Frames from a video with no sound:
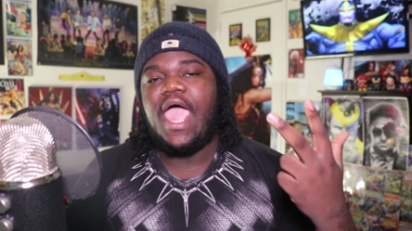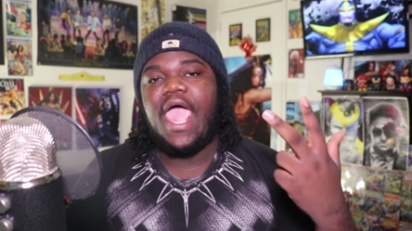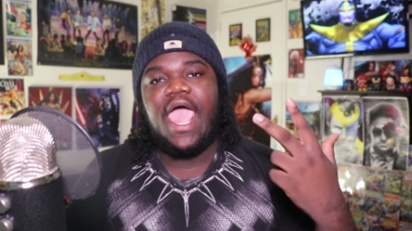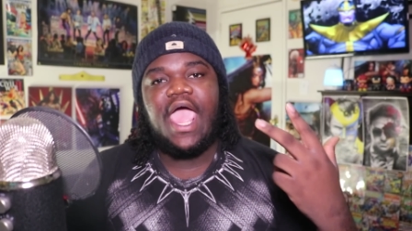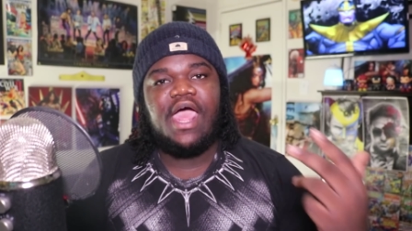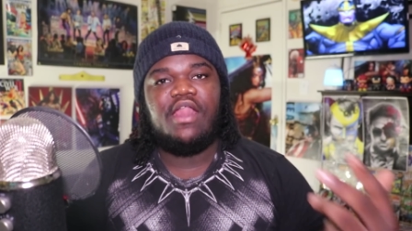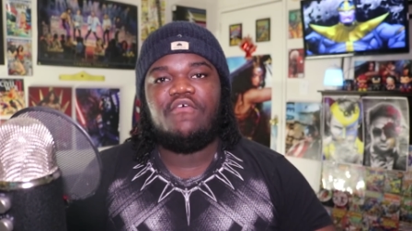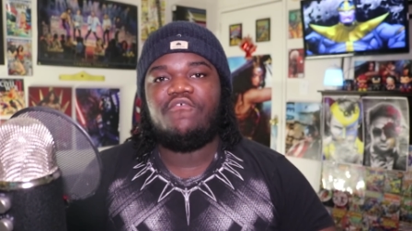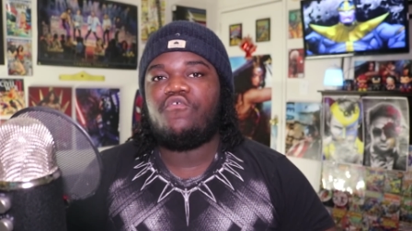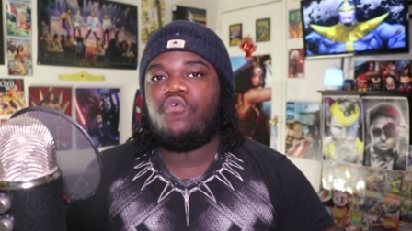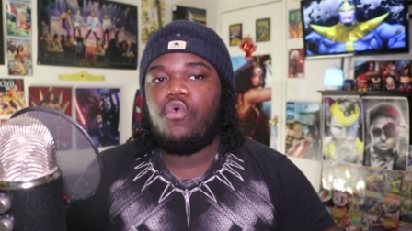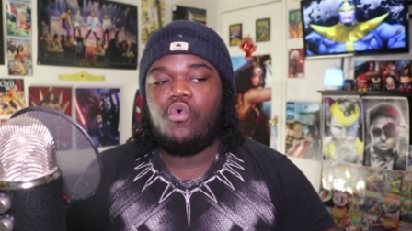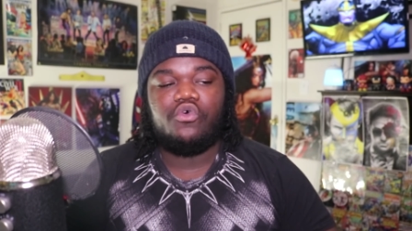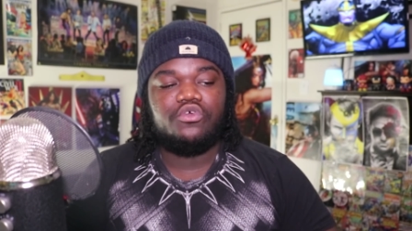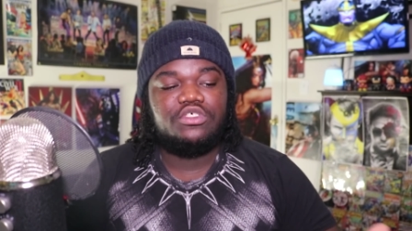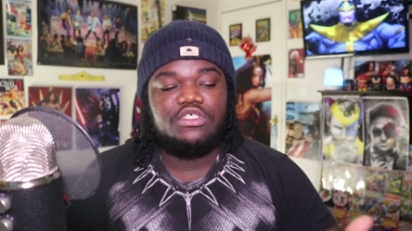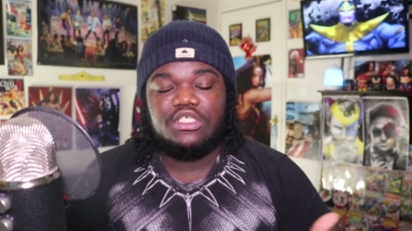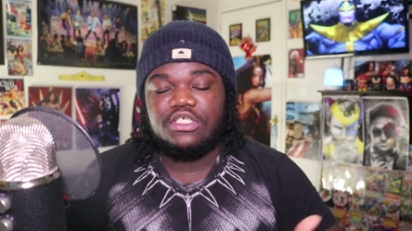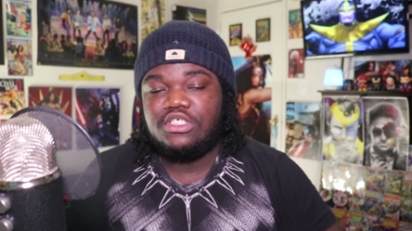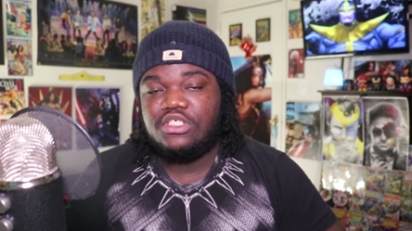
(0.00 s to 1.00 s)
and of
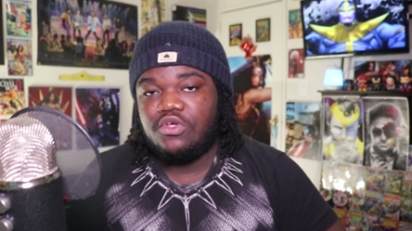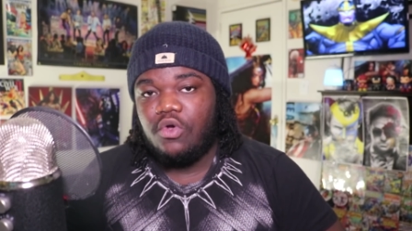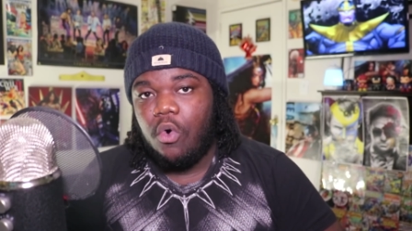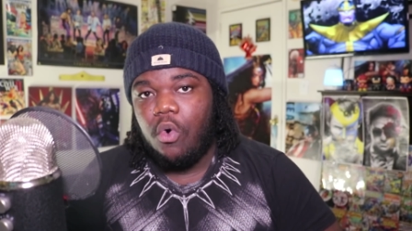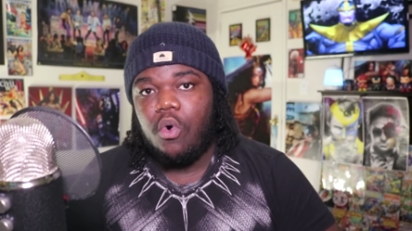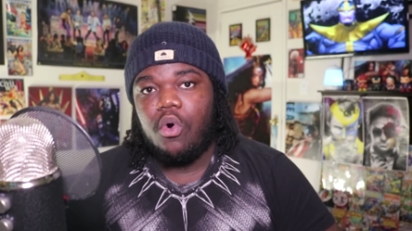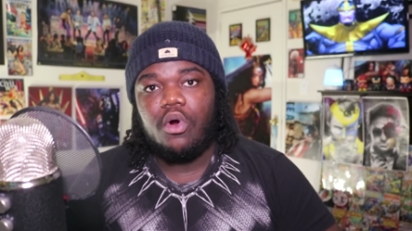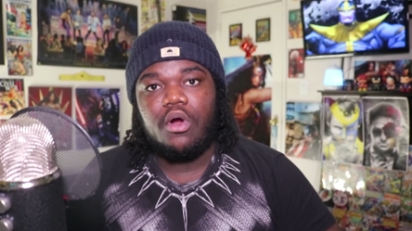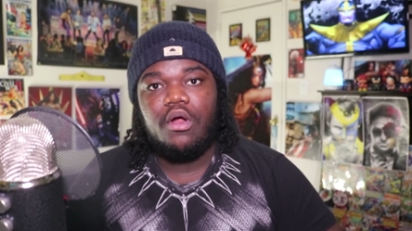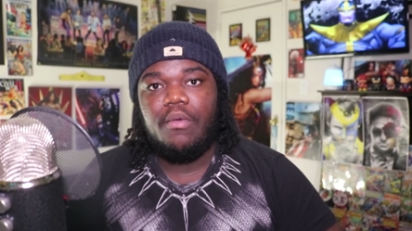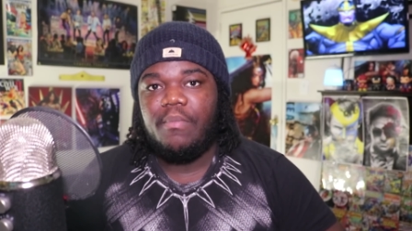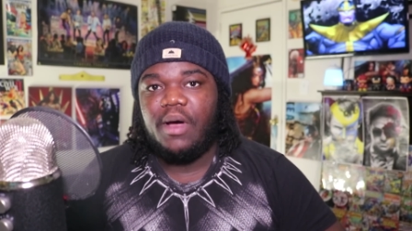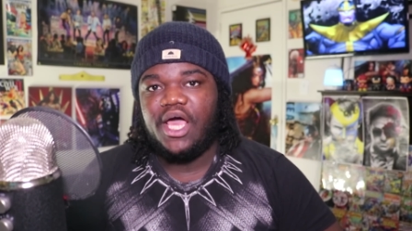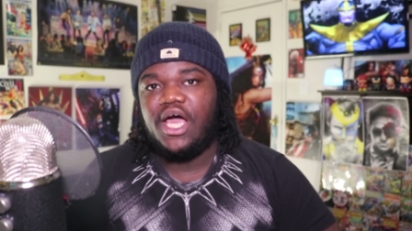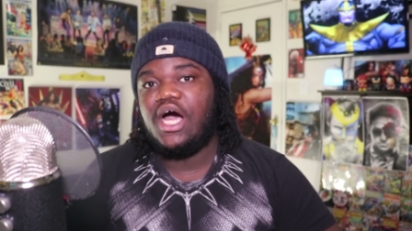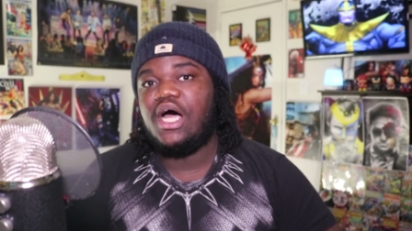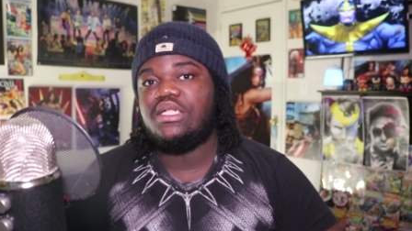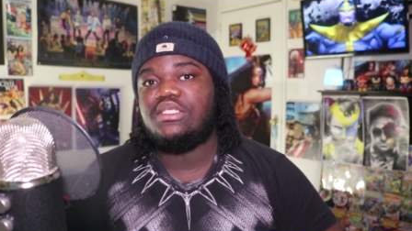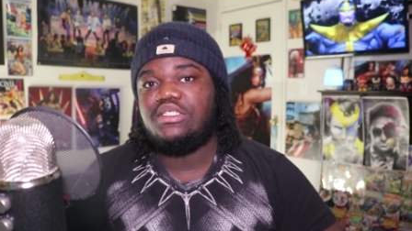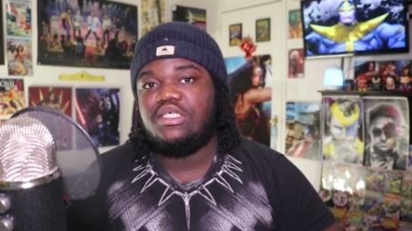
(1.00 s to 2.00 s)
course the score by
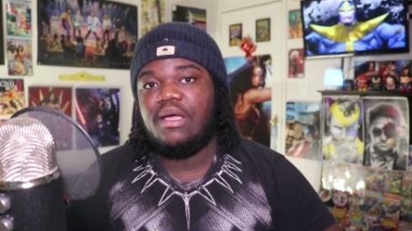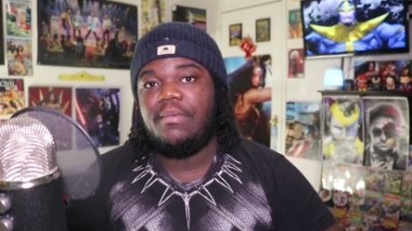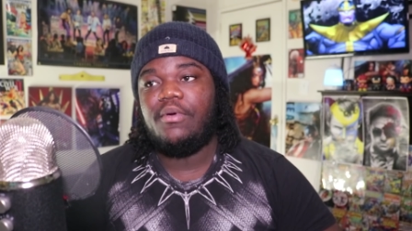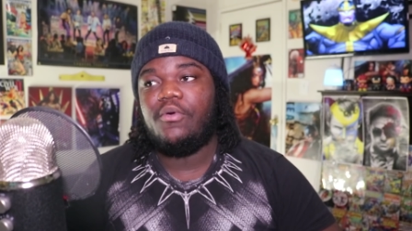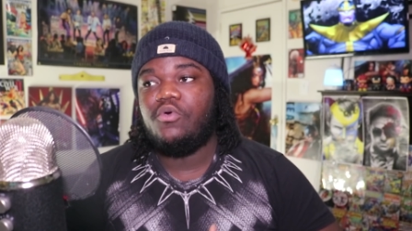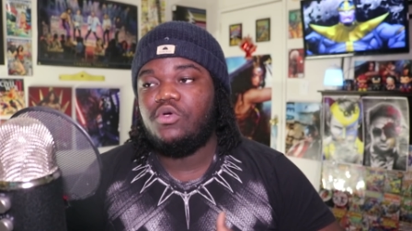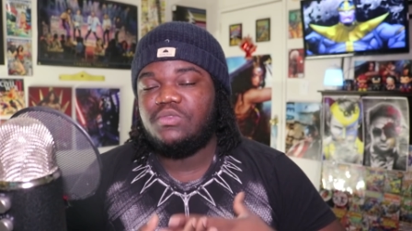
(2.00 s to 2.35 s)
Hans Zimmer,